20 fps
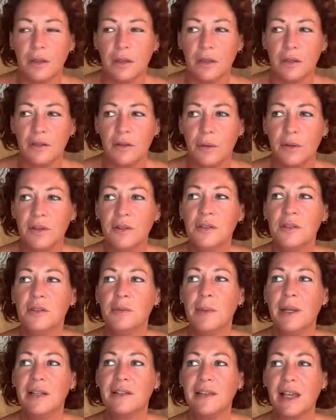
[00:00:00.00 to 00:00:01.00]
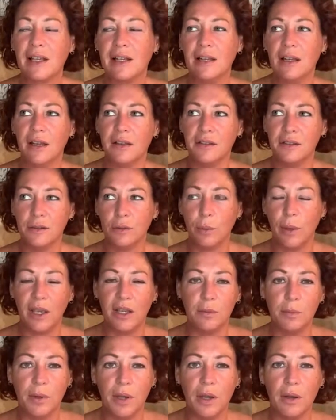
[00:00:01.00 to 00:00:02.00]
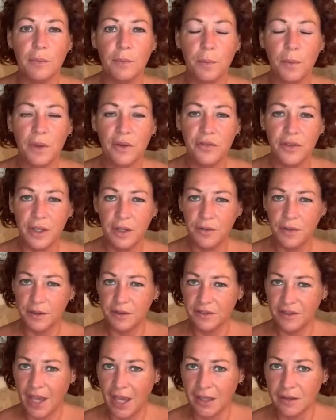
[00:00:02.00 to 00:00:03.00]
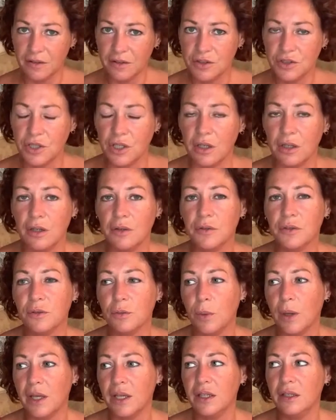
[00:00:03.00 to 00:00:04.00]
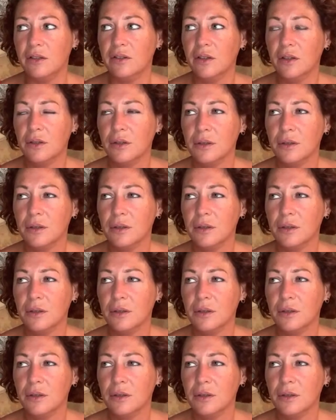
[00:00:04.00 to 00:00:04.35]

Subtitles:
So it doesn't smell exactly like suede, but think of the texture of suede